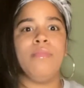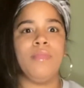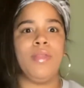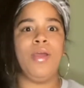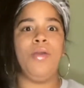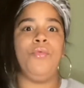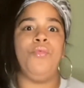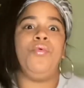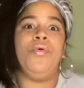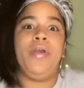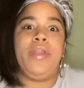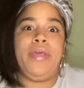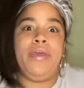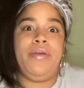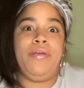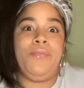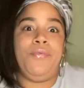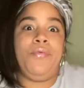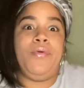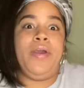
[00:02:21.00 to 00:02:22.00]
What
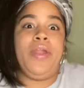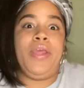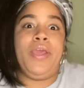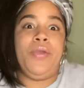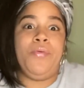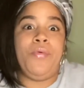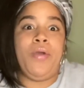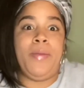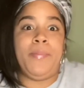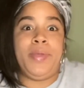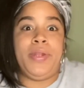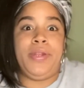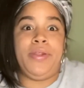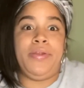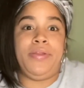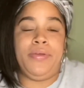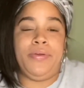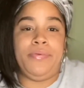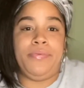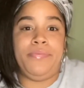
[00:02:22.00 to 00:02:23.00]
do you want me to
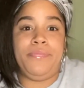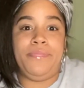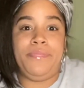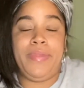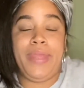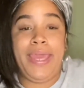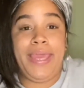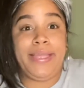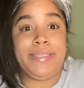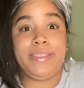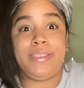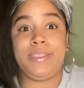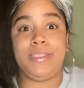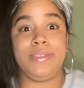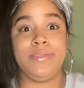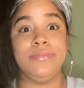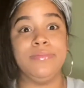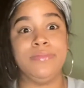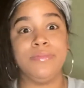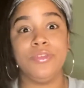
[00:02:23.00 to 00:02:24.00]
do? It's
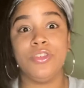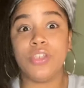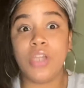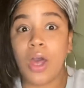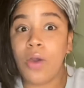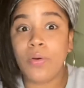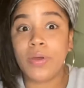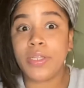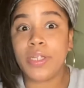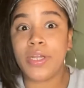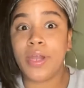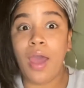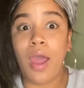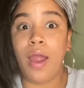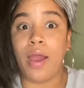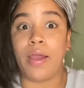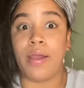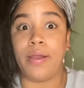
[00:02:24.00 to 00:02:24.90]
glow-in-the-dark.